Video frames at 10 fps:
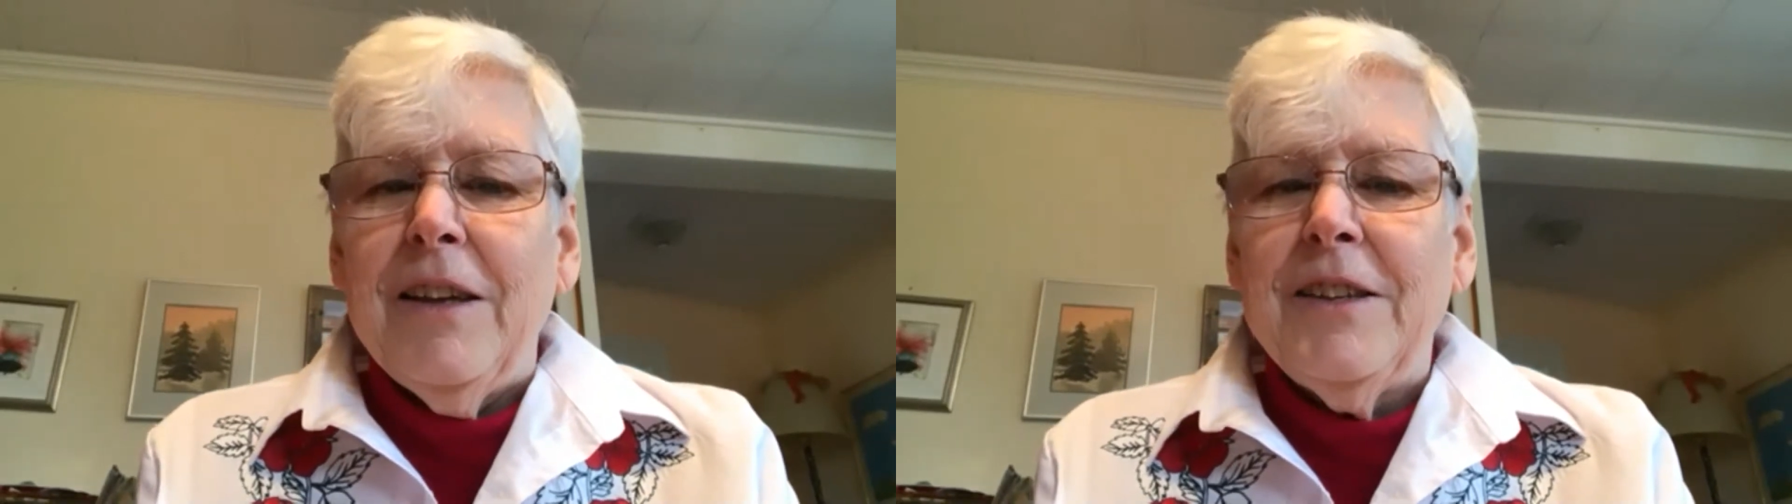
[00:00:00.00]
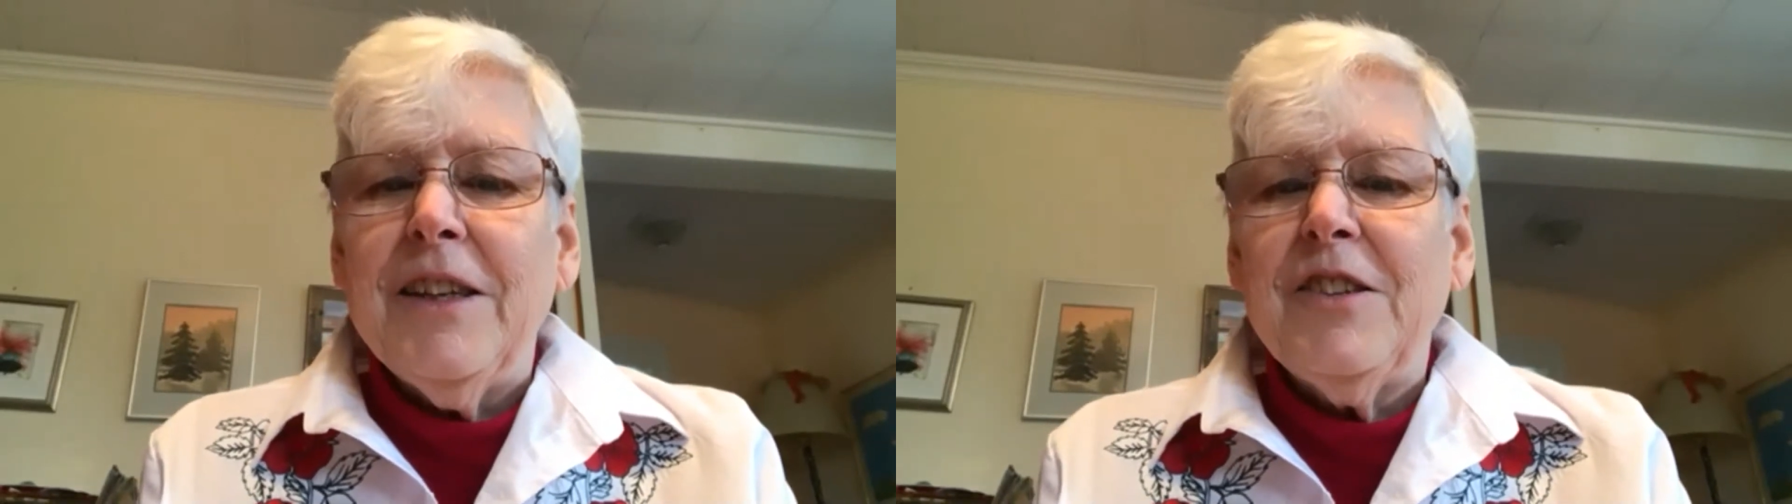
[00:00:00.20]

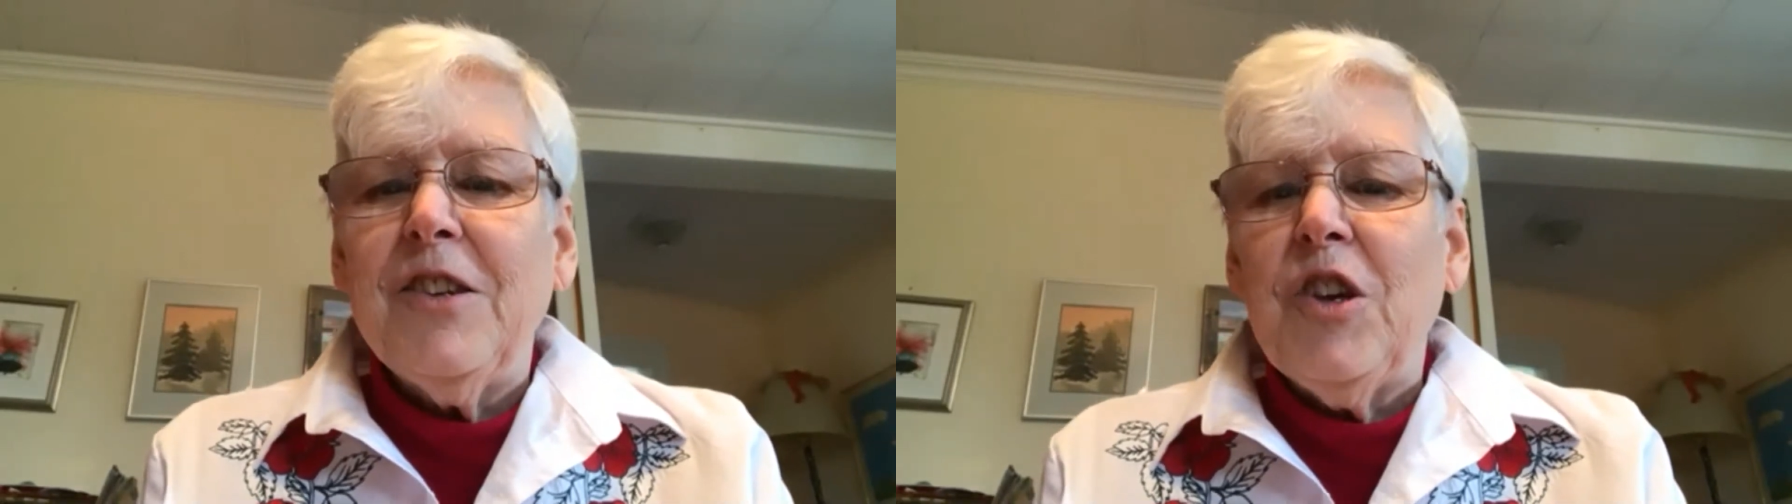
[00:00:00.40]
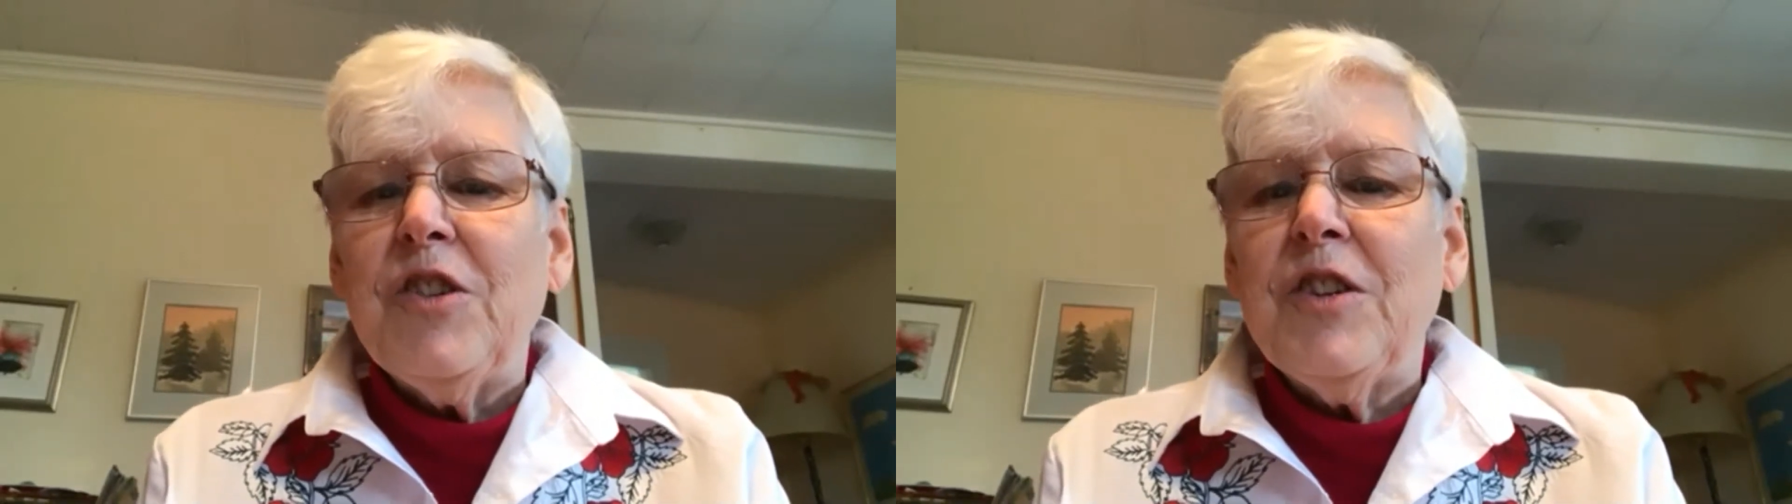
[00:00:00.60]
Dick
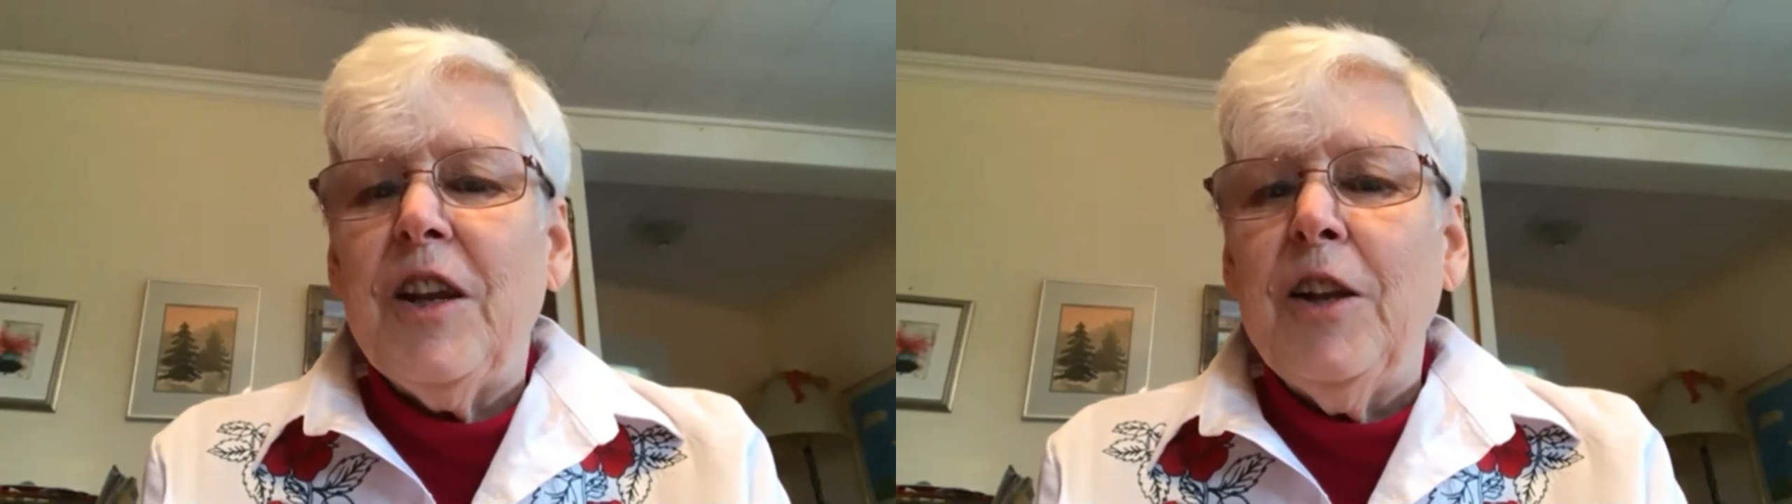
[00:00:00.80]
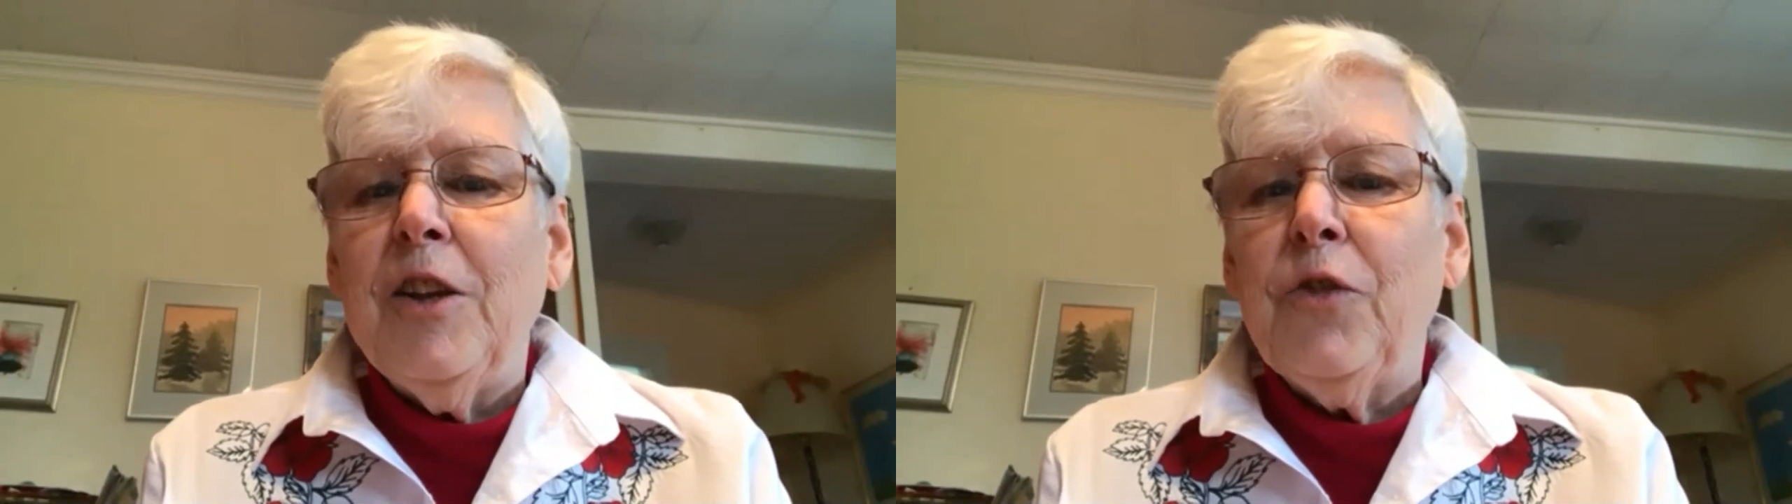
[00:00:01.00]
suggested
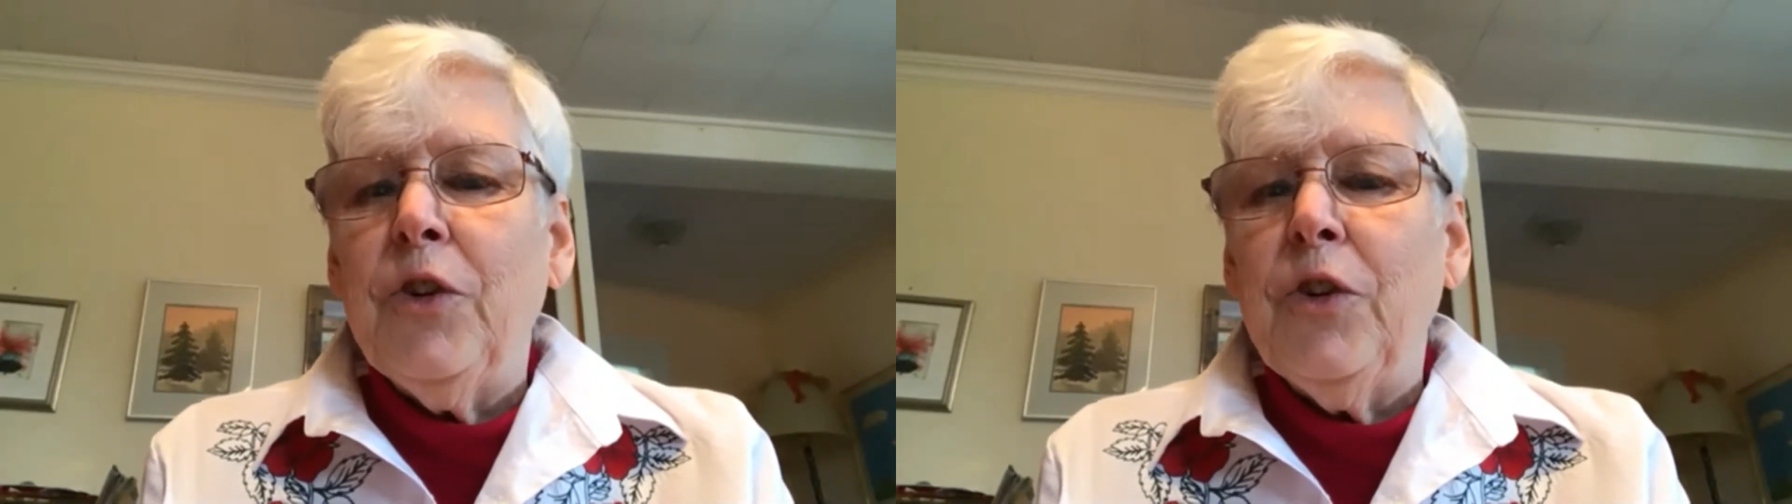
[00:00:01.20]
I look